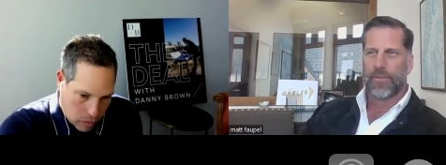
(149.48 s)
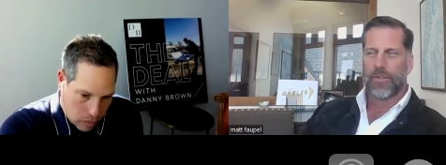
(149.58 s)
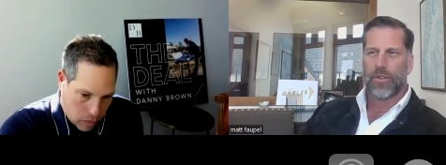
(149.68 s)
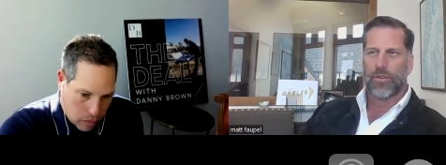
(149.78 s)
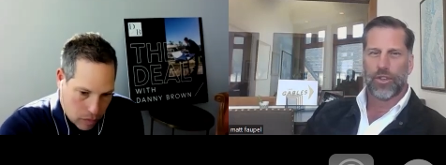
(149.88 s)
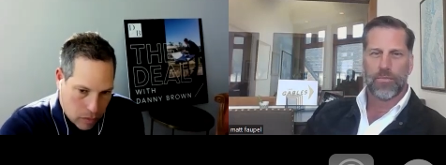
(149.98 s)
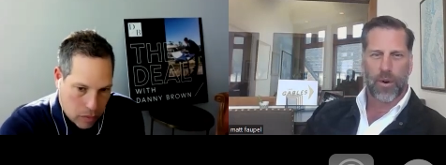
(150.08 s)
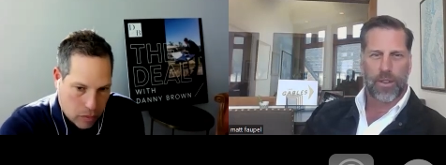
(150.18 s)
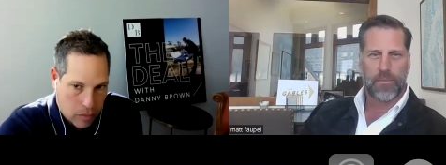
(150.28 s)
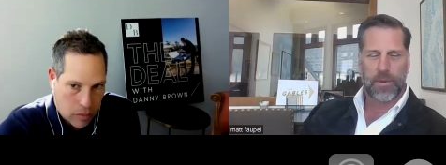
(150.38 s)
Speaker 1: you know, do
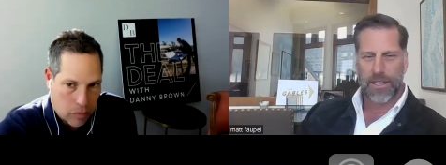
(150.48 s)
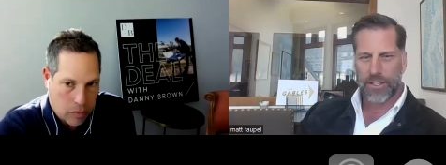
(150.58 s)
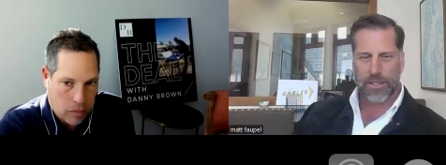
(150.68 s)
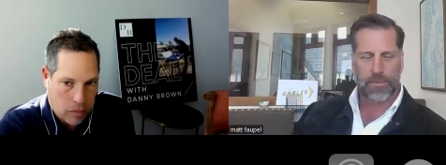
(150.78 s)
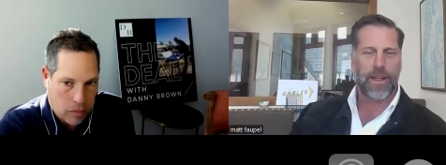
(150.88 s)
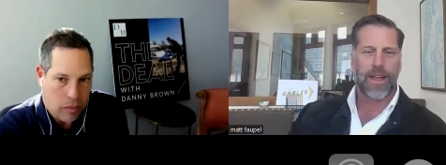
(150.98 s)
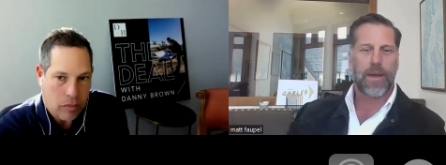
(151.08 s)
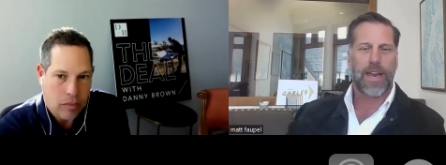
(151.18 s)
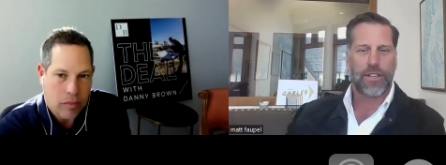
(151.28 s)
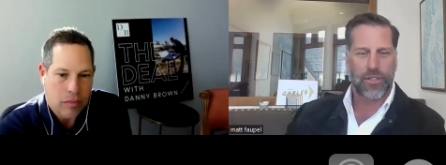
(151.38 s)
more than be just a
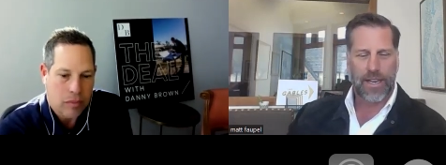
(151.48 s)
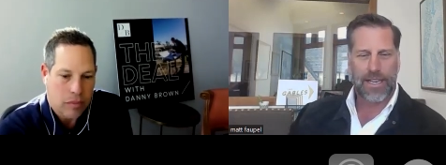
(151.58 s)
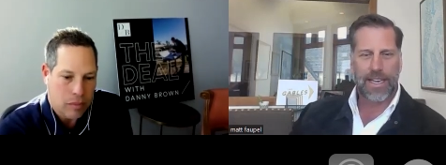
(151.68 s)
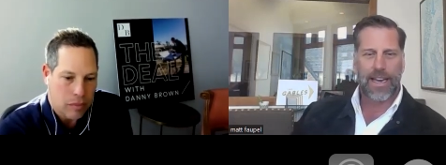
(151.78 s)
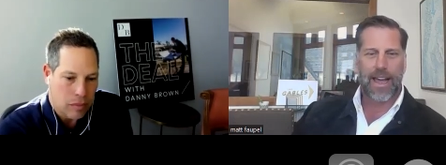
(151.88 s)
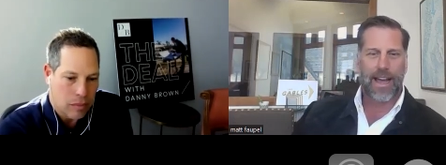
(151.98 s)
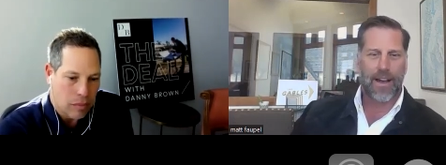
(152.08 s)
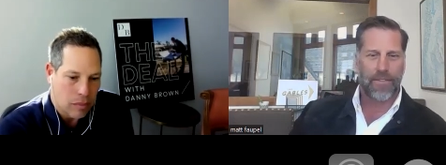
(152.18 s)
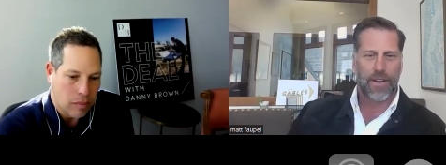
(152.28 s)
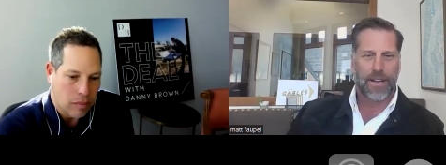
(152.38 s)
plant manager. I needed to
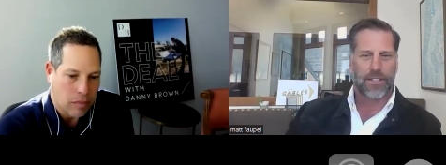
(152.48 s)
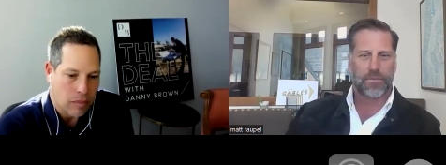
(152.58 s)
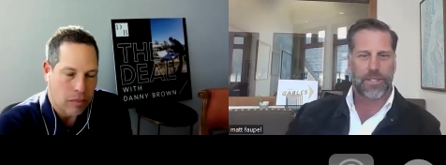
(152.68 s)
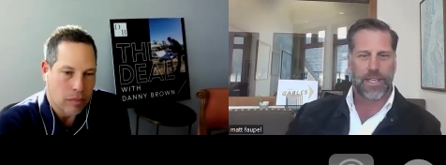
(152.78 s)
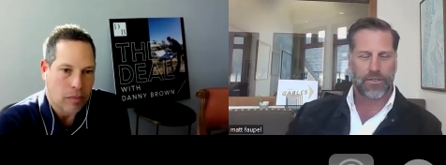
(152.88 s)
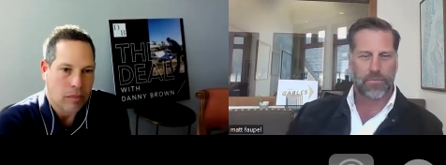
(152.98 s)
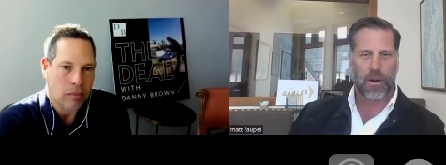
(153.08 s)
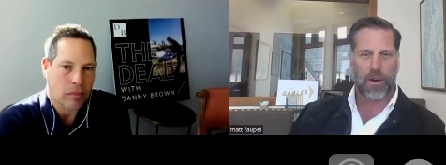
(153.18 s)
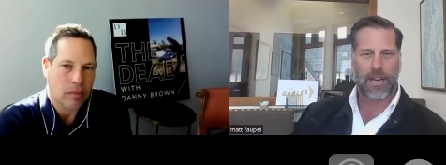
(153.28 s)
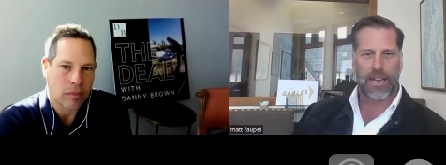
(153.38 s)
have some sales and
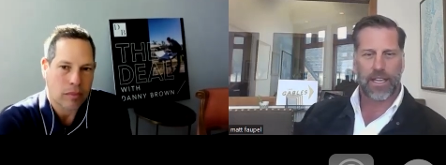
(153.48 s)
marketing